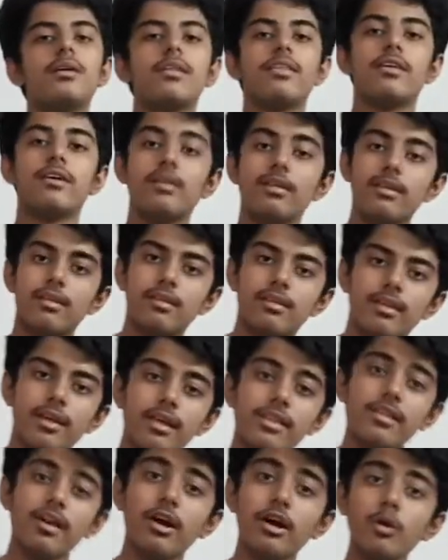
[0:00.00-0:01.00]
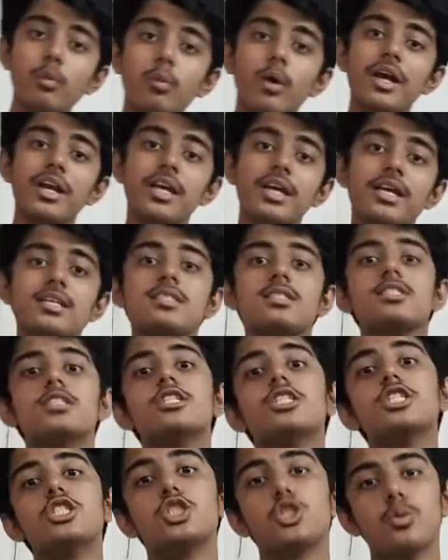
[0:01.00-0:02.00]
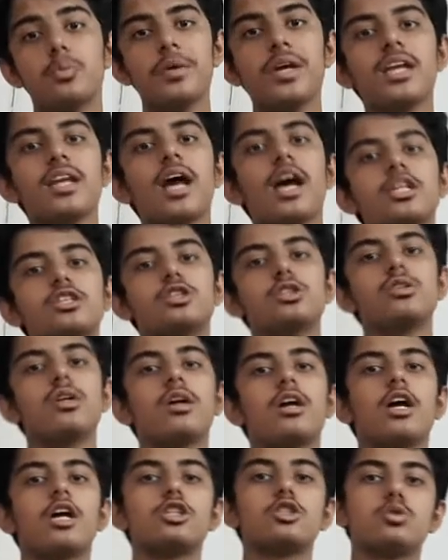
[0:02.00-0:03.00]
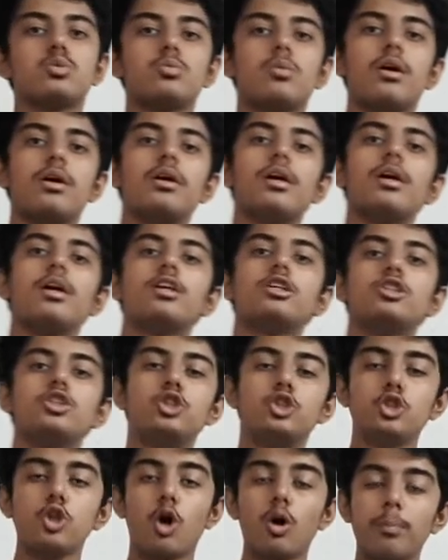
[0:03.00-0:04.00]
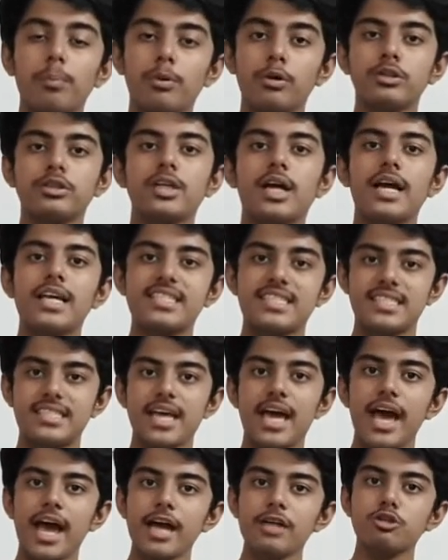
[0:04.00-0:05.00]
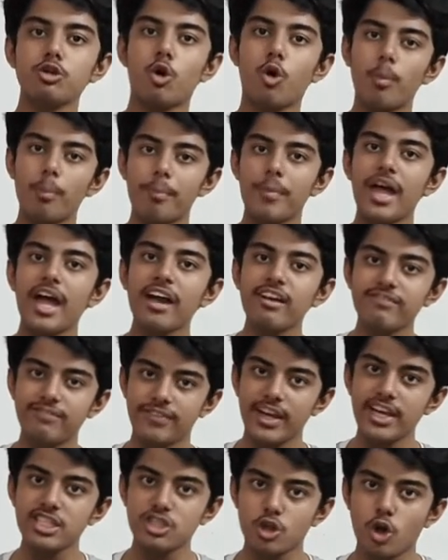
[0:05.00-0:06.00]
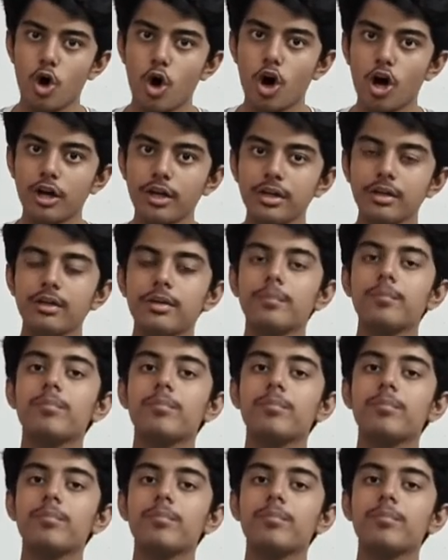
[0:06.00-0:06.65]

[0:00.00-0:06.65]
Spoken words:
The third one is to be nice to the customer. Don't put a sad or mad face on.